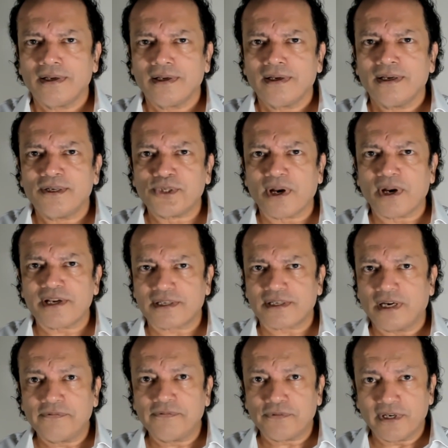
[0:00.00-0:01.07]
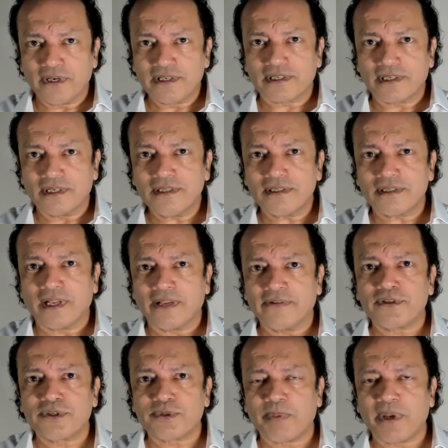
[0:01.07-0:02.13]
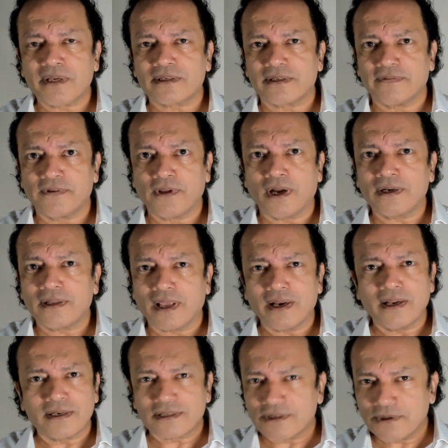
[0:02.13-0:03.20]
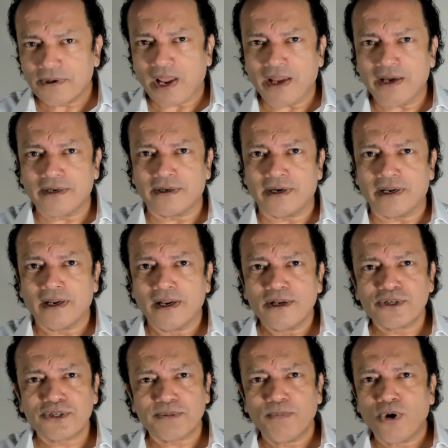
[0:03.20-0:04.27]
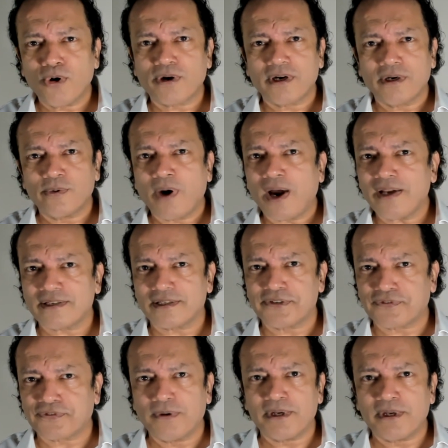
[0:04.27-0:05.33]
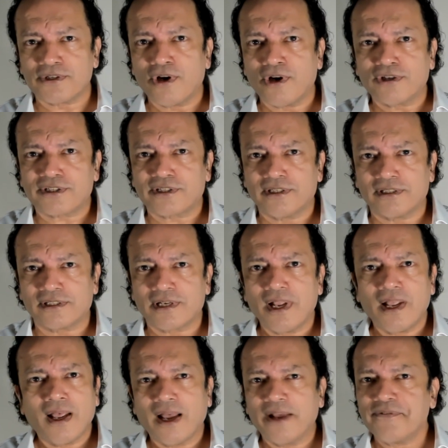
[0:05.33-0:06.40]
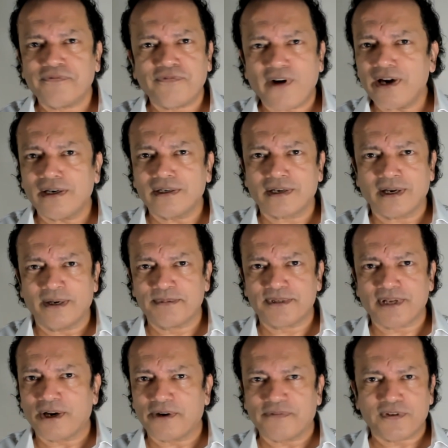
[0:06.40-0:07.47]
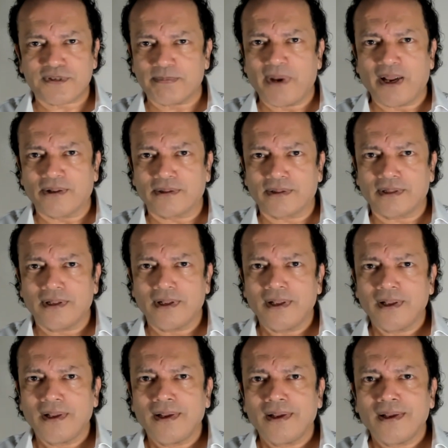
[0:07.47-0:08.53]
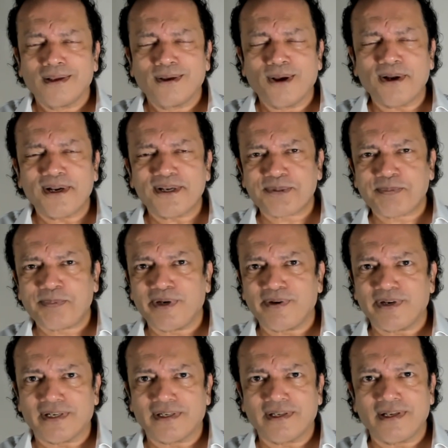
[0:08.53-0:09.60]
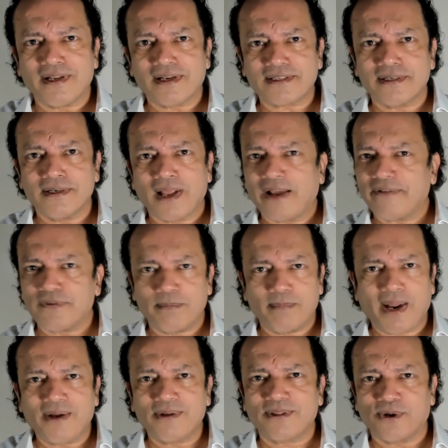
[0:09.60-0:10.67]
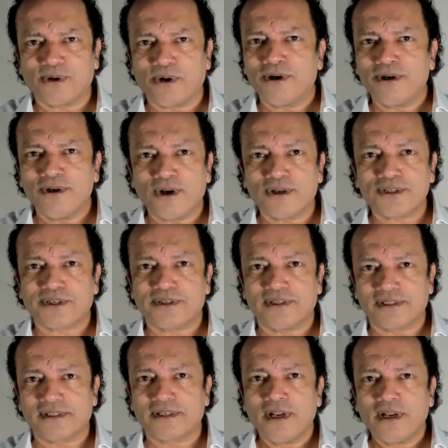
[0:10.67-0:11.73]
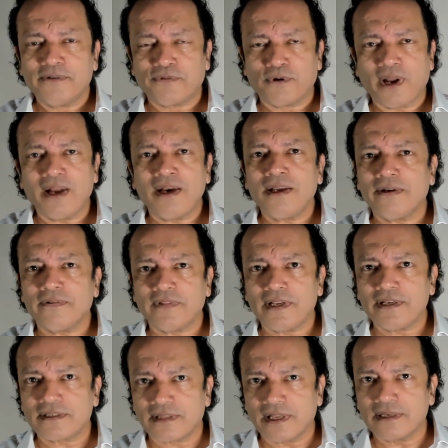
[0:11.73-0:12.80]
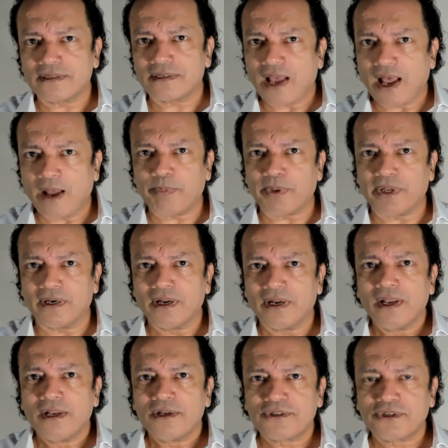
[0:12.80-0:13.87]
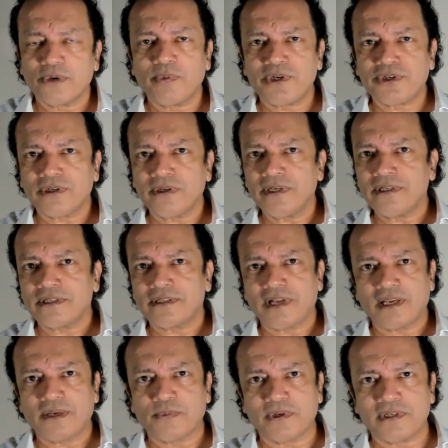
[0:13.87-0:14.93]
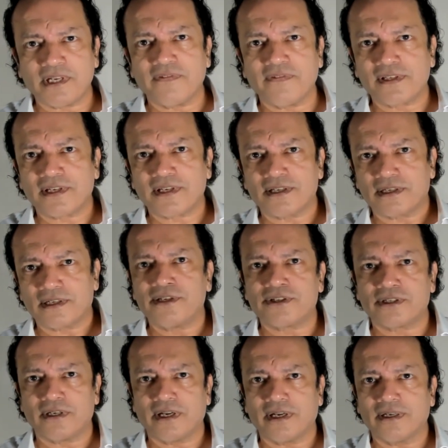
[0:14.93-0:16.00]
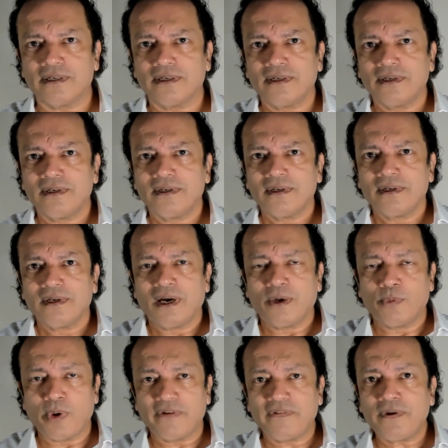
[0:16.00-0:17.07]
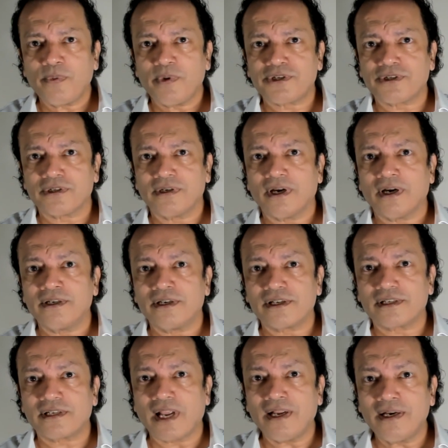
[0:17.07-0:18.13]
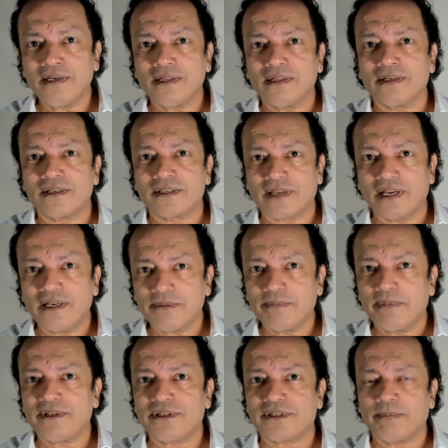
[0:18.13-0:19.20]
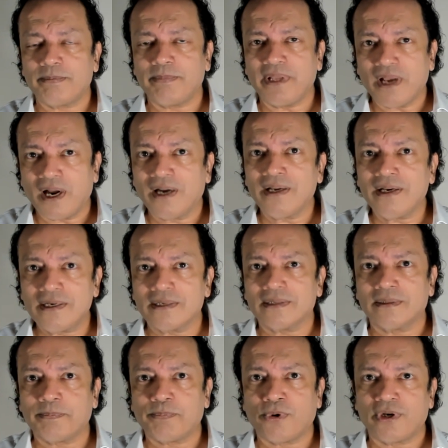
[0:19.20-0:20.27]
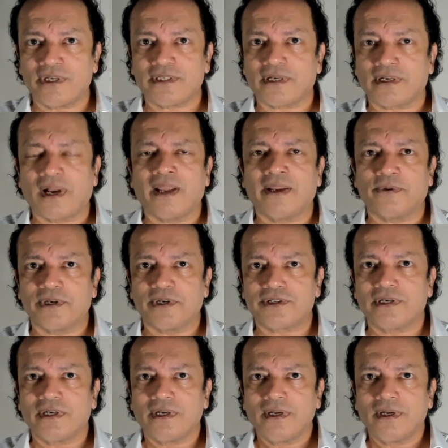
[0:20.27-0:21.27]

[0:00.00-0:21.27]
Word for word: In today's psalm, for instance, David speaks of God getting so angry, smoke rises from his nostrils and fire comes out of his mouth. God is spirit. He doesn't have a mouth or nostrils for any of these things to happen, so we shouldn't take what David says literally. However, we should understand the sentiments behind the poetic language.